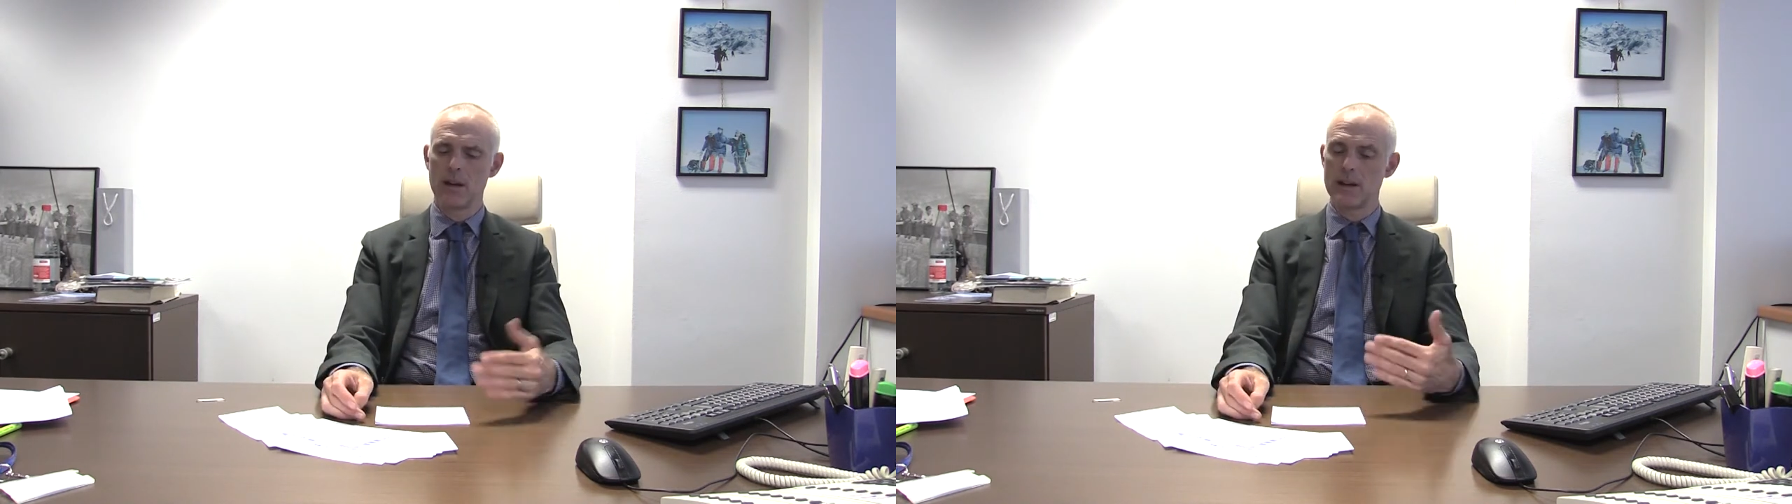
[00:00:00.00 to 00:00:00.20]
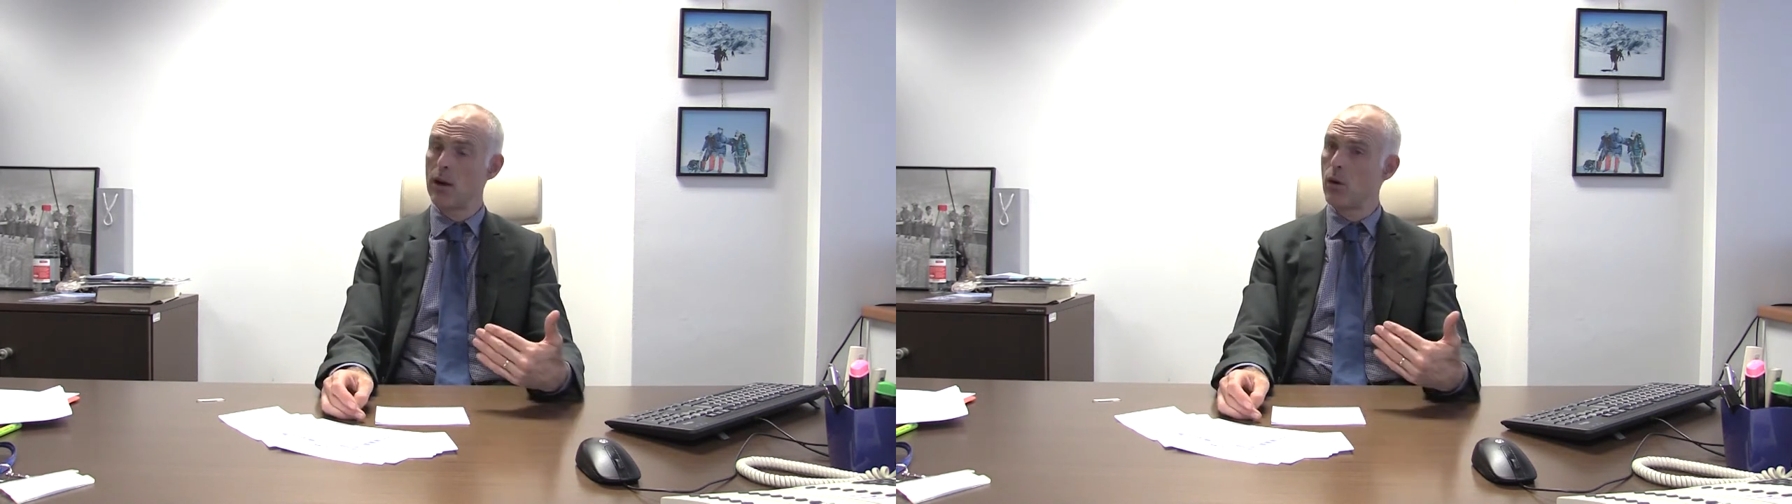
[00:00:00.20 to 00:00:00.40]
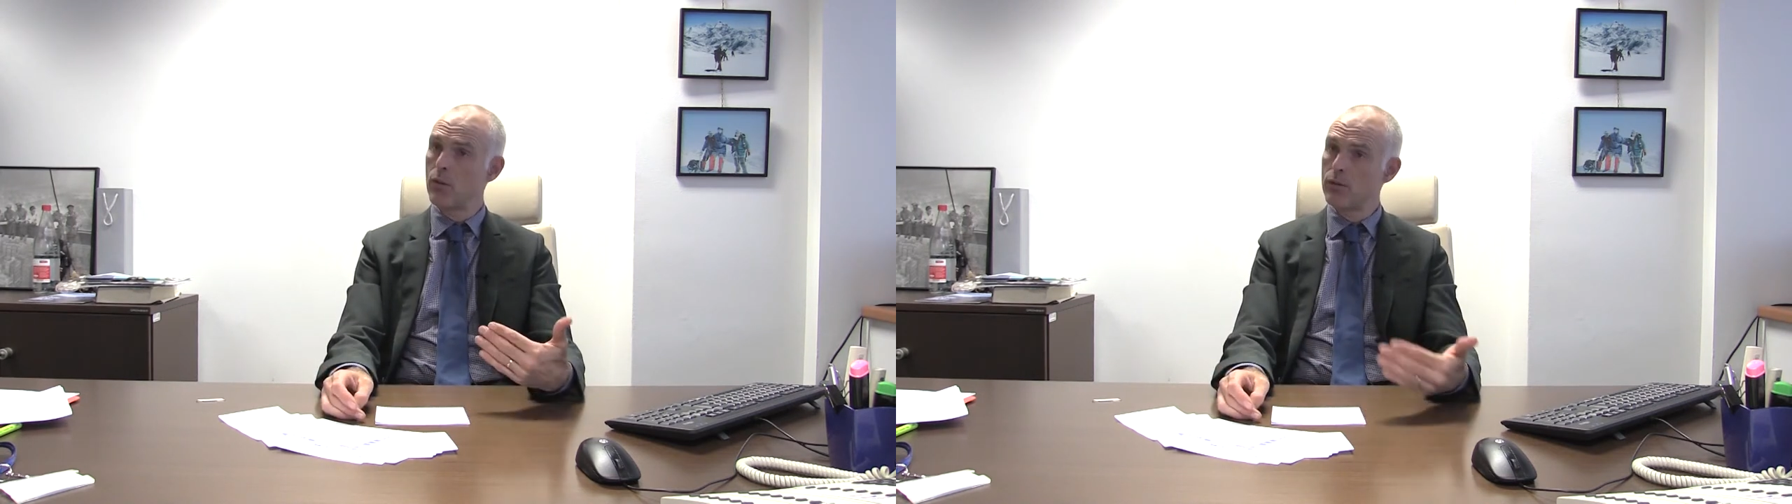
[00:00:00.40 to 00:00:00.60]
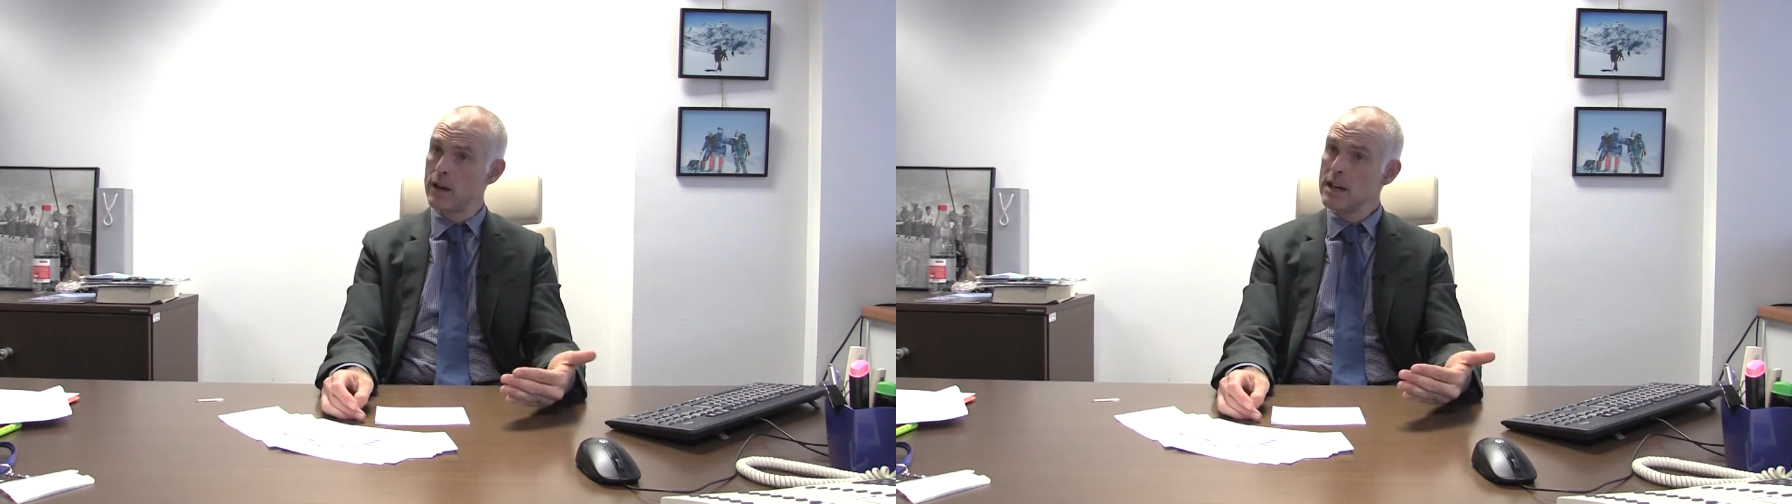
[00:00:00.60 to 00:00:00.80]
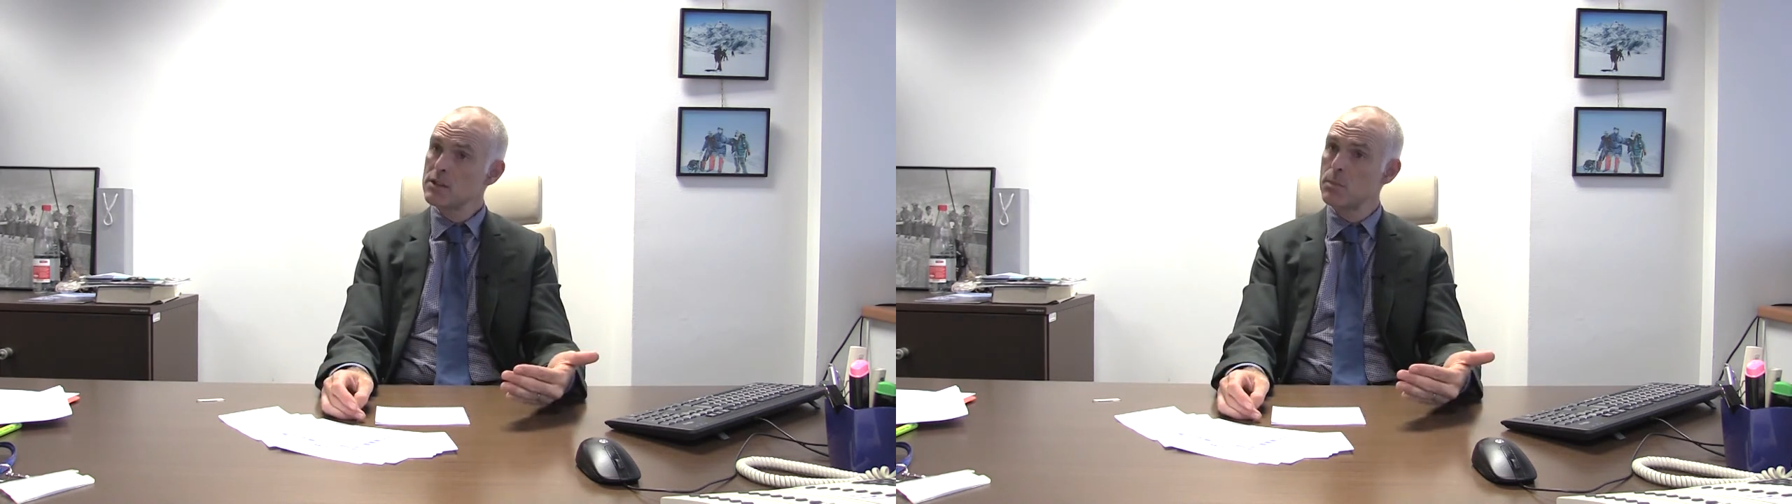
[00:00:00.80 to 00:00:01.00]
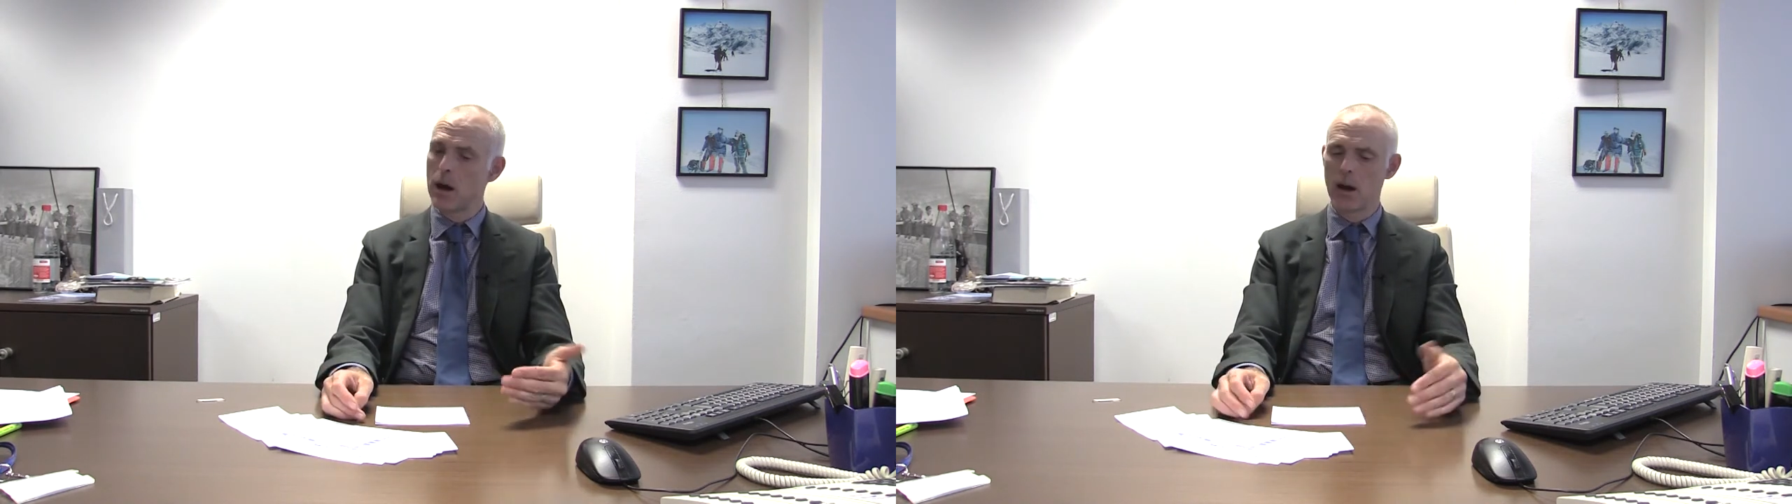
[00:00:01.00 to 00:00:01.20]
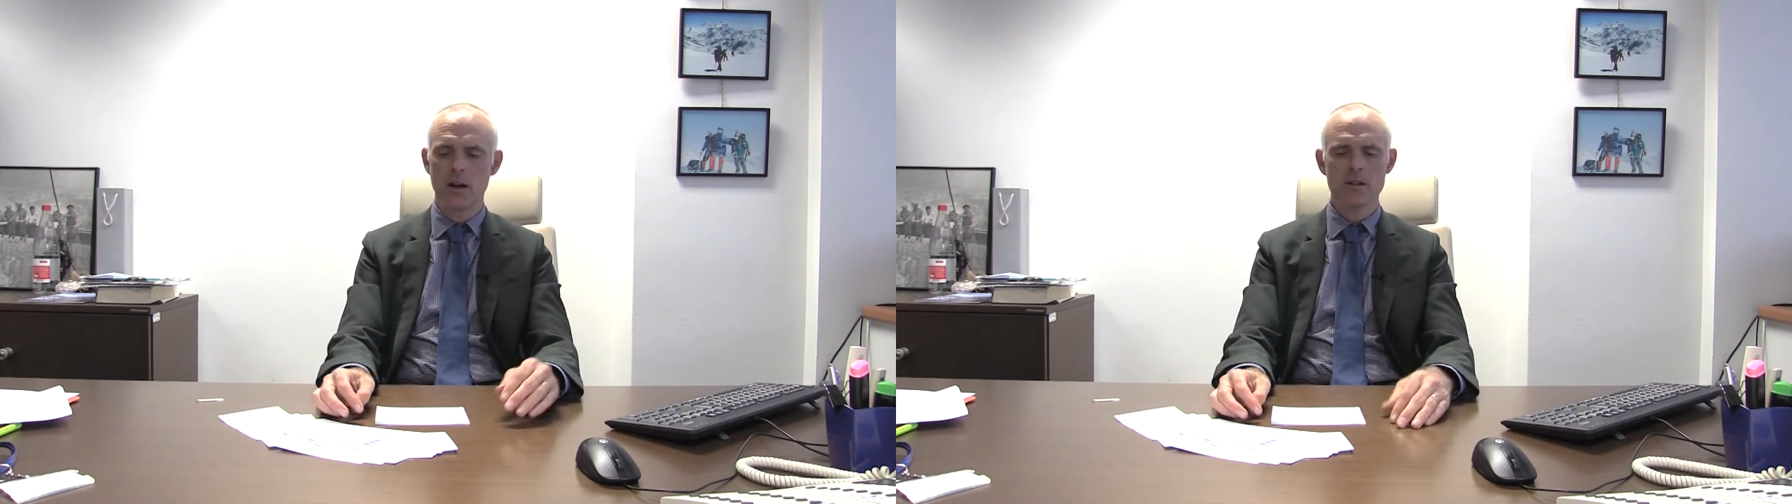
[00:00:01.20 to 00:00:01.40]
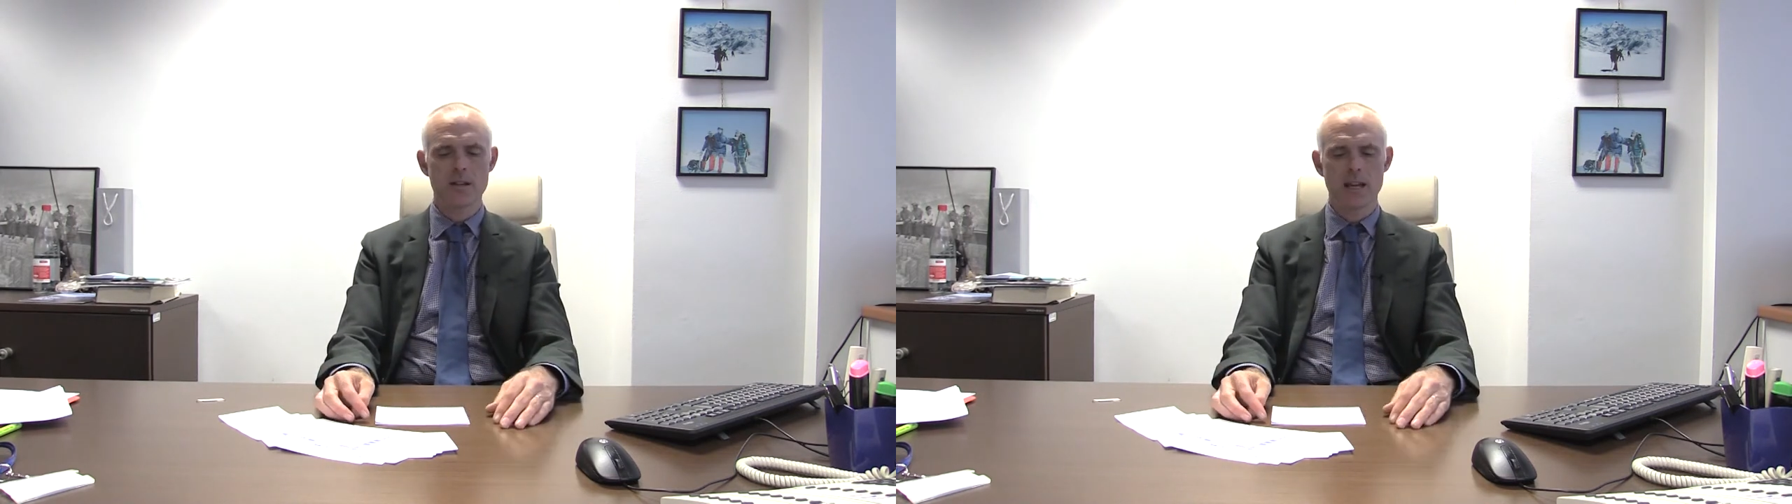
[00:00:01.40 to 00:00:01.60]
Now, for its part,